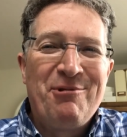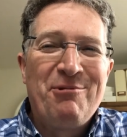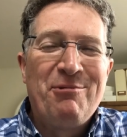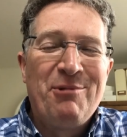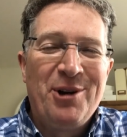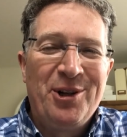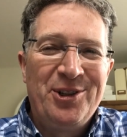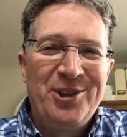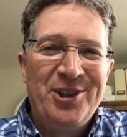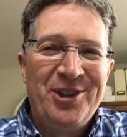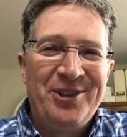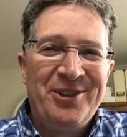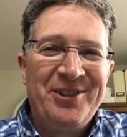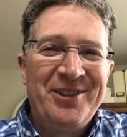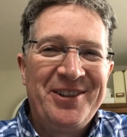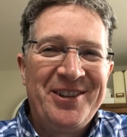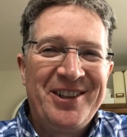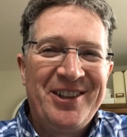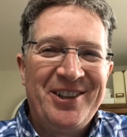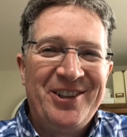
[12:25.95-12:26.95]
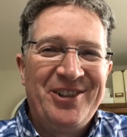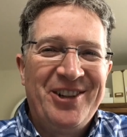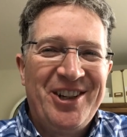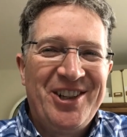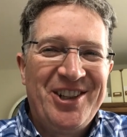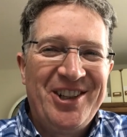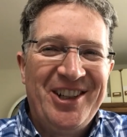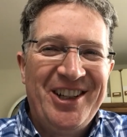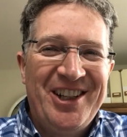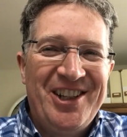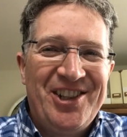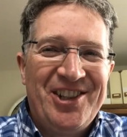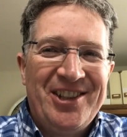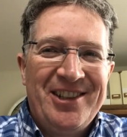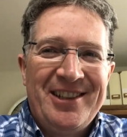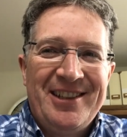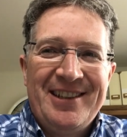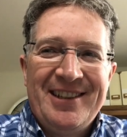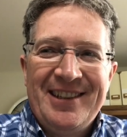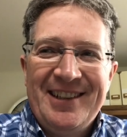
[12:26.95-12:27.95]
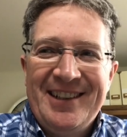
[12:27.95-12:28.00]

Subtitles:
Well done. Congratulations.